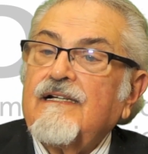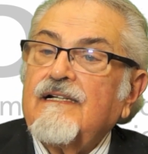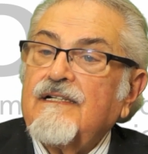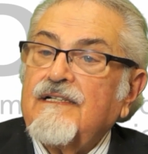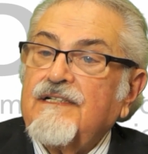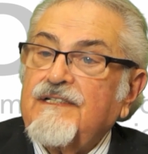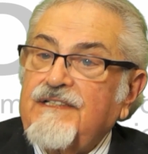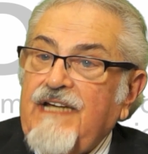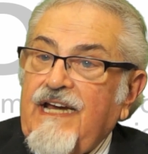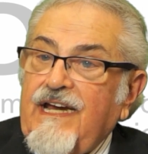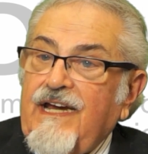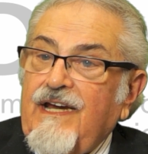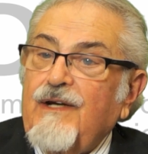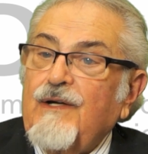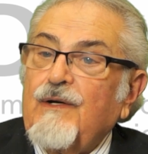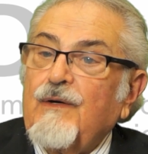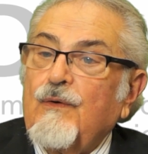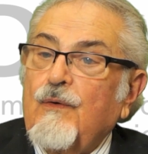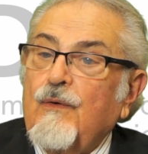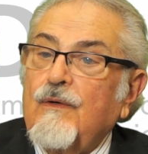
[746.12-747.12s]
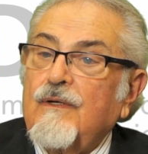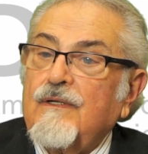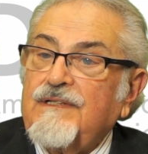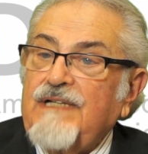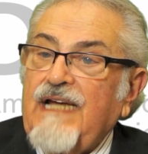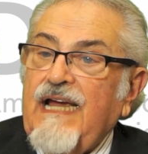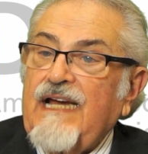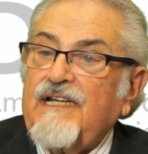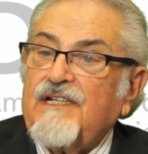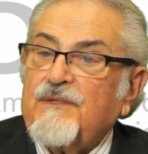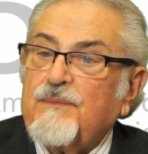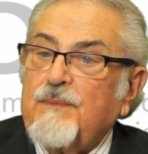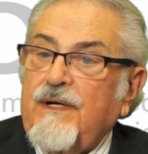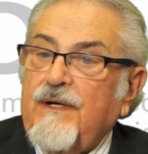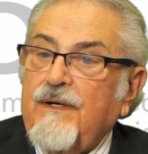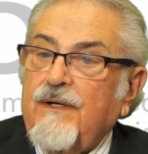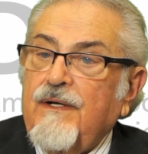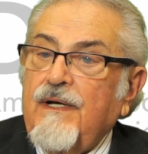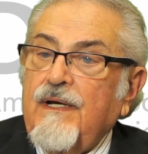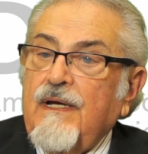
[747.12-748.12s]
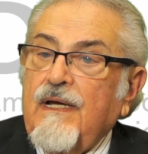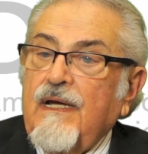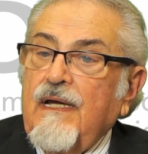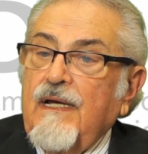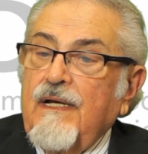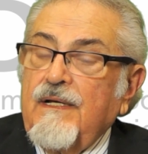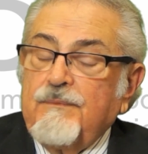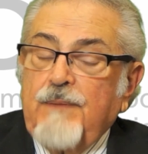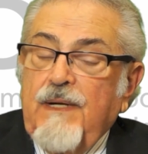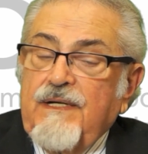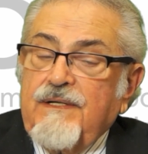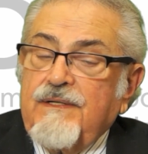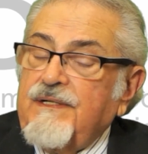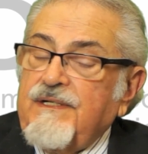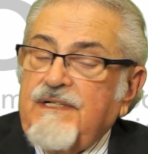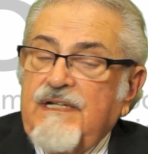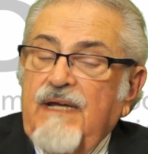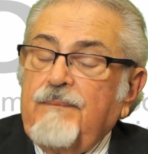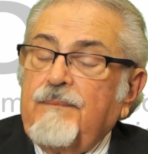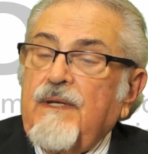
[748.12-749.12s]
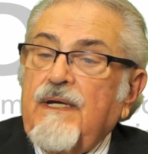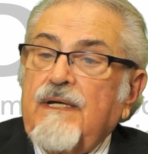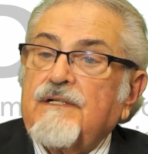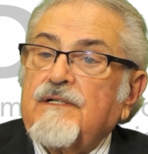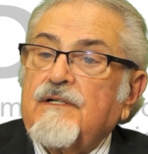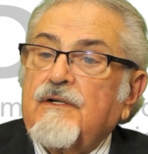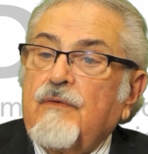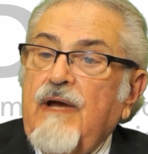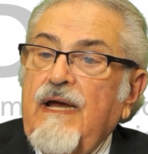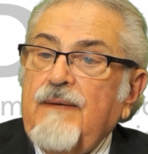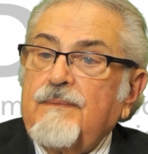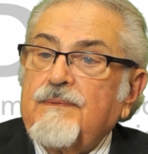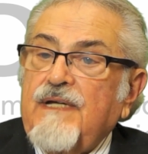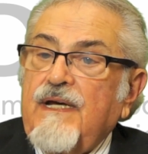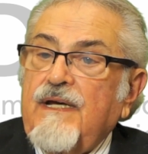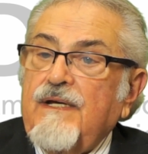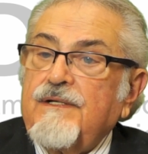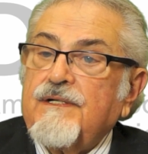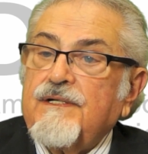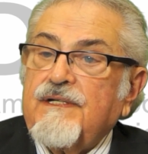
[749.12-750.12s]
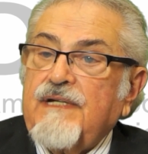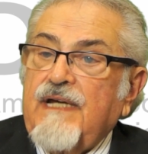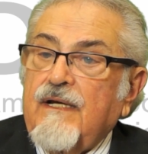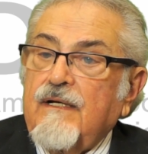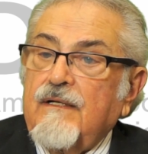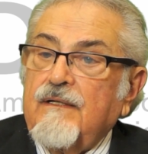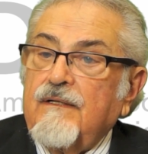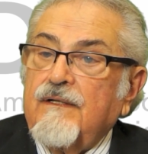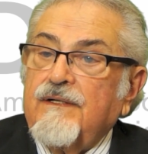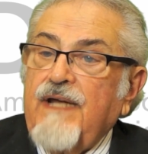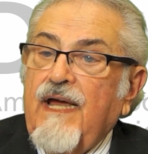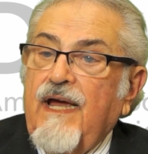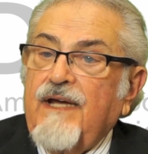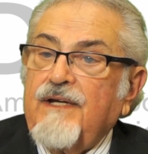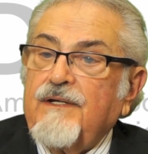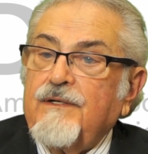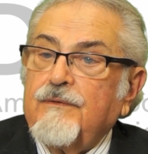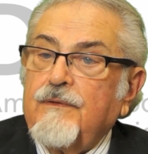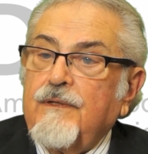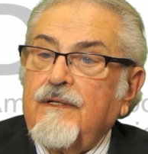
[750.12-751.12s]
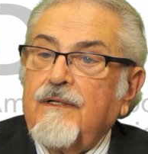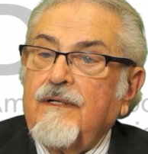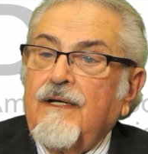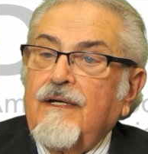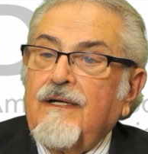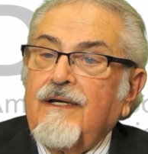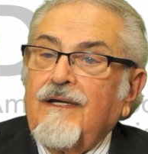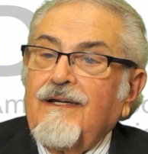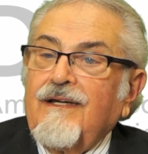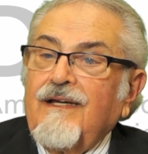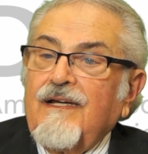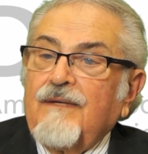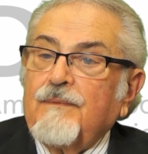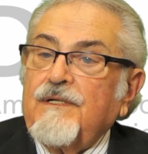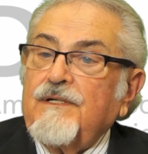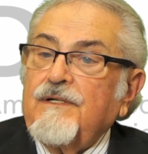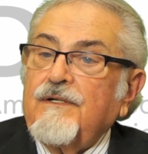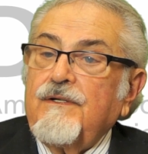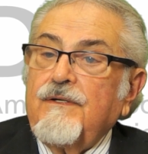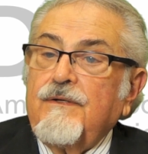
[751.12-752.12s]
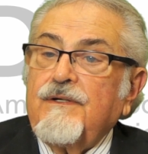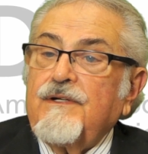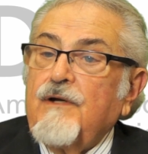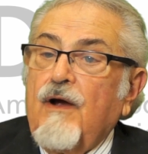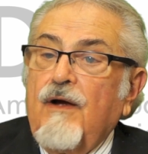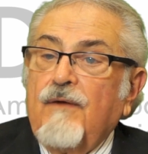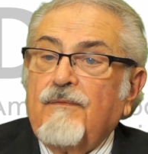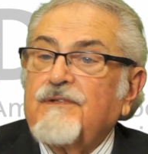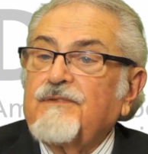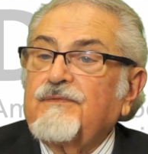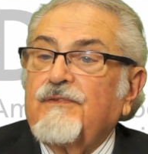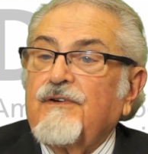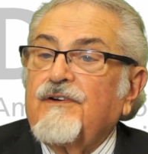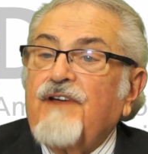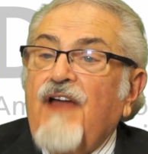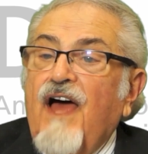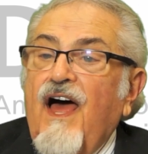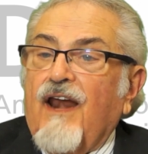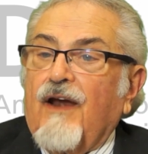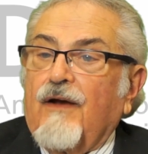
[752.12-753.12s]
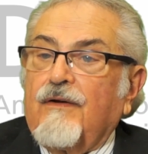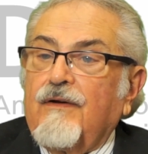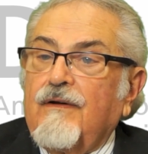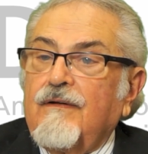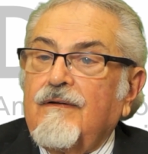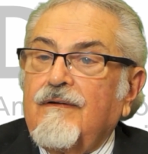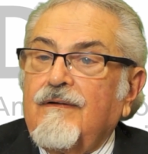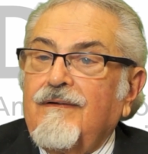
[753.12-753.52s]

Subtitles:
stain or a zinc smear. It's basically the same thing as a gram stain, just add a little dye to it. But you can do it in your office for $1.